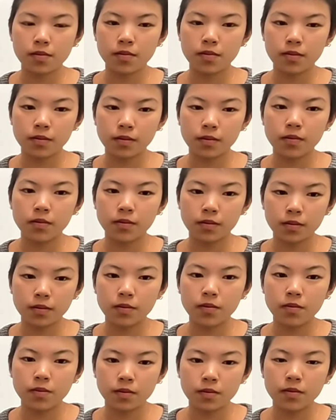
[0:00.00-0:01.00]

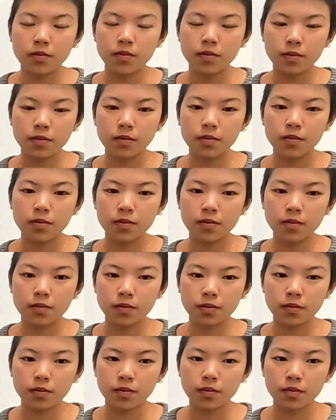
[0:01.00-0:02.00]

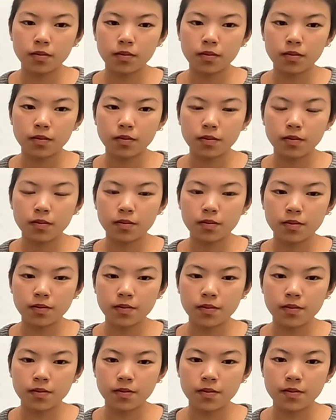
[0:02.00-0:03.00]

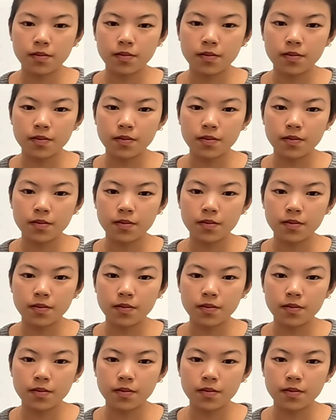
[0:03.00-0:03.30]
No words are spoken by the person on screen.